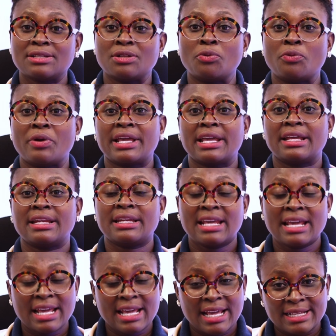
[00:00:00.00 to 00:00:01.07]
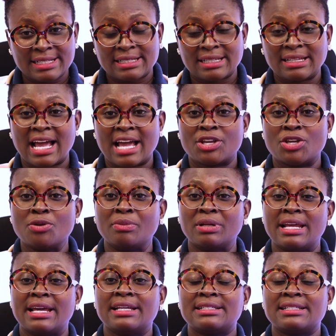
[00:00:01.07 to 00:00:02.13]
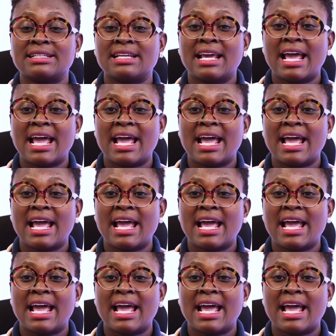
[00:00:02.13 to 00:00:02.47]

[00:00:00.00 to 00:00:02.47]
still working, it still accumulates,